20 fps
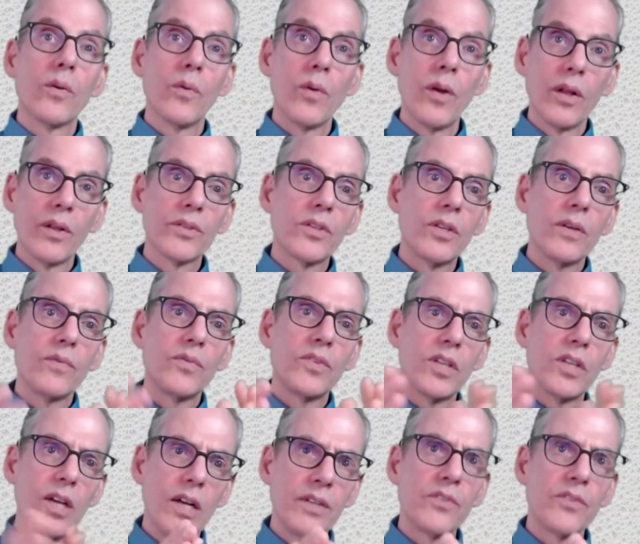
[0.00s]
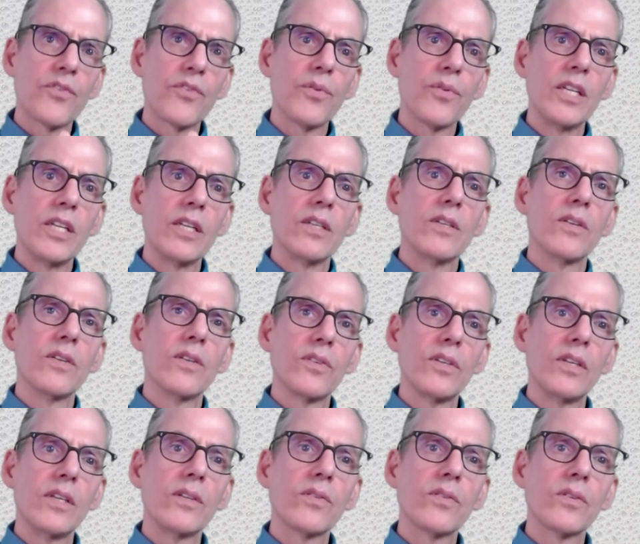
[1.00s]
relative to untreated
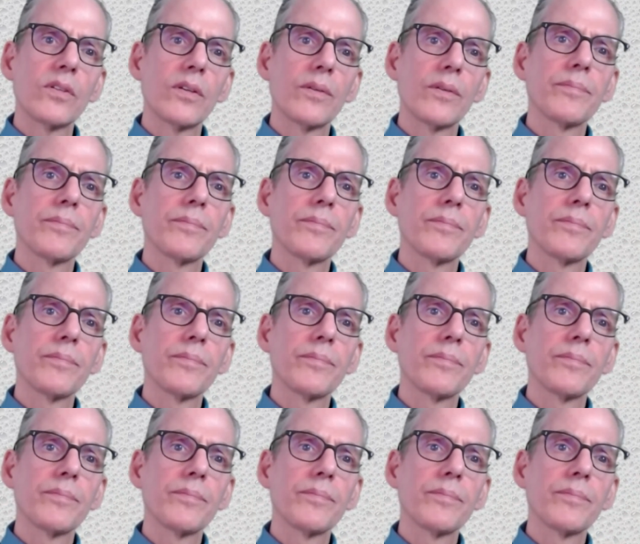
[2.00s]
disease?